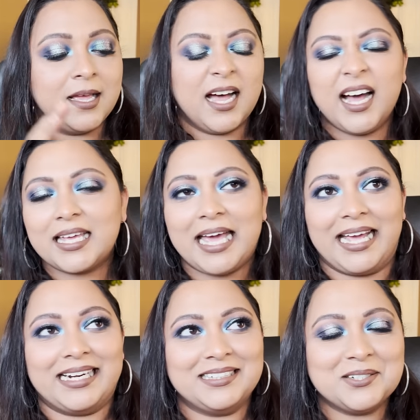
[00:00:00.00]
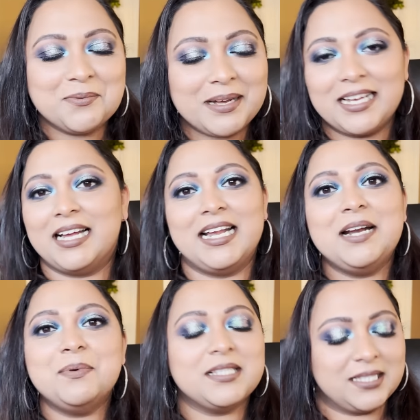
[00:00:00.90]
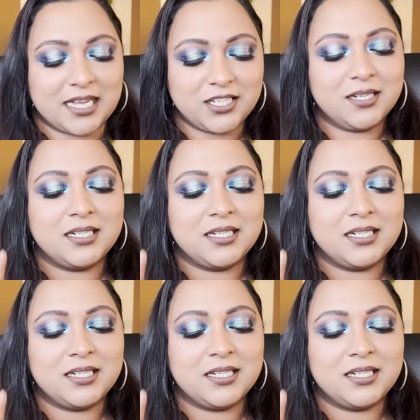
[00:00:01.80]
Again, oh my God, it was such a